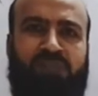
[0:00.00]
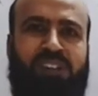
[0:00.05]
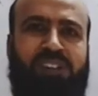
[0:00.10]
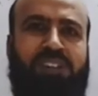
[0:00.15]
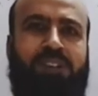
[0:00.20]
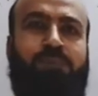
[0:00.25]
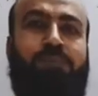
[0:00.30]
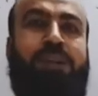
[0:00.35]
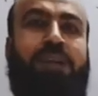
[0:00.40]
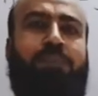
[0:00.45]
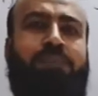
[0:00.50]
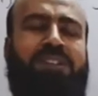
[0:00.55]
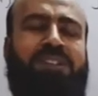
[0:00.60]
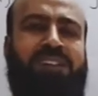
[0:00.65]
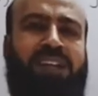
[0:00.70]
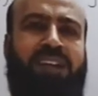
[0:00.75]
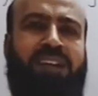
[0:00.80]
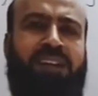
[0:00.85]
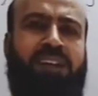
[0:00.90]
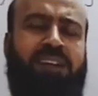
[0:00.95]
function may be
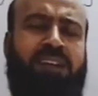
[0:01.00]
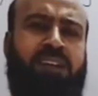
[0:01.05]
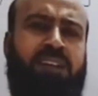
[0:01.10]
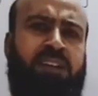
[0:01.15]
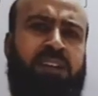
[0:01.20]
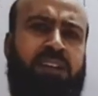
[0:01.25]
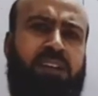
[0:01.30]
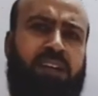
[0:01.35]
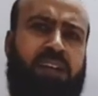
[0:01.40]
cyclic